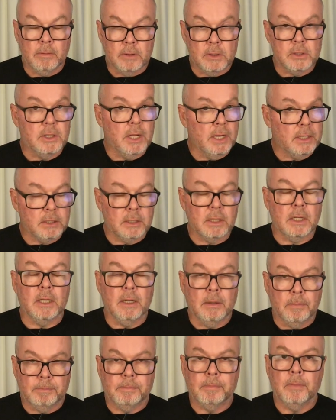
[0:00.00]
Zesty,
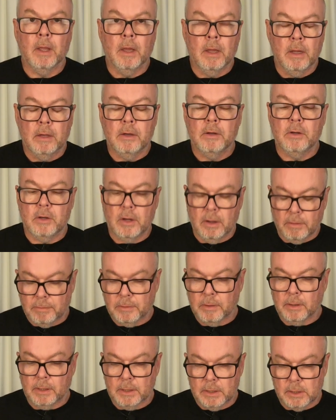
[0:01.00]

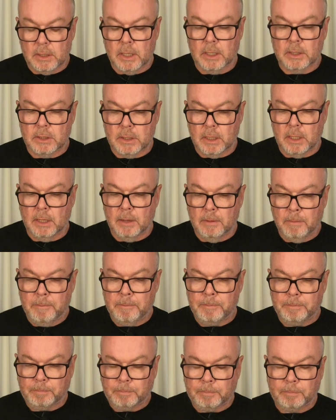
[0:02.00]
definitely zesty.
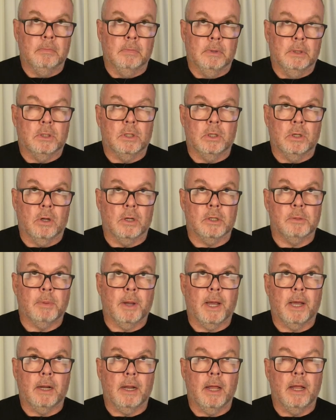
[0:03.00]
It's a nice
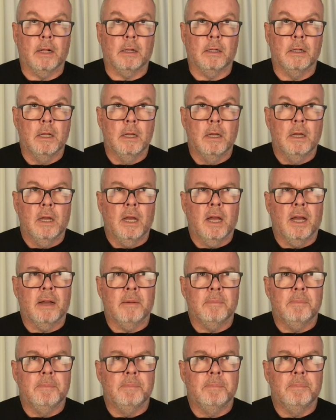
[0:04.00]
pale ale.
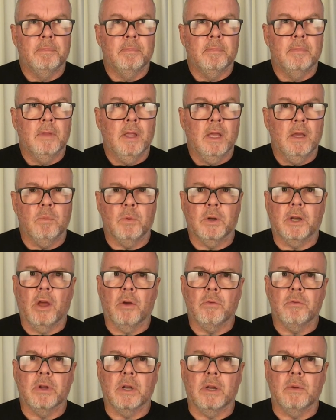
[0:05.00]
It would go
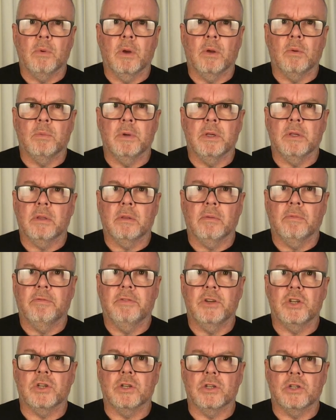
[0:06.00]
really well with
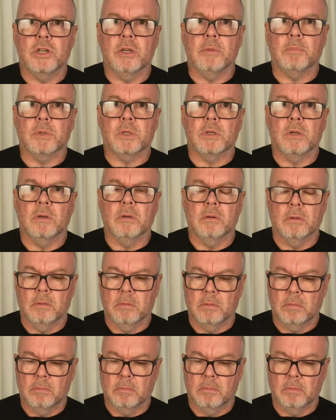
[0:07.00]
fish and chips.
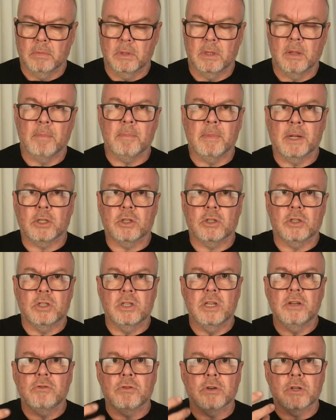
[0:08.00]
That much
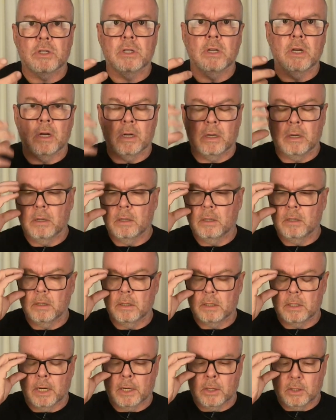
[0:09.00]
citrus in it.
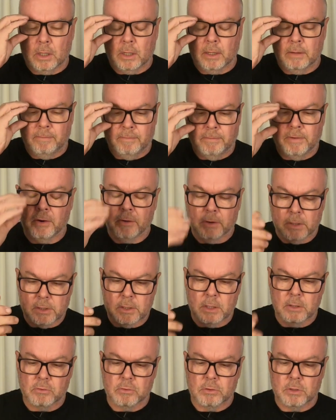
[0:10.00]
It's actually very
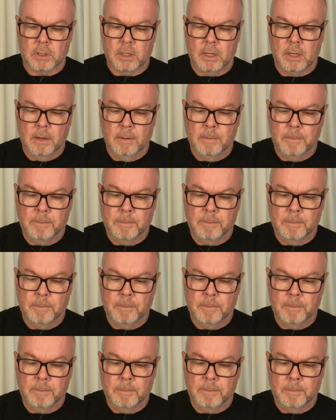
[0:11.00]
citrusy.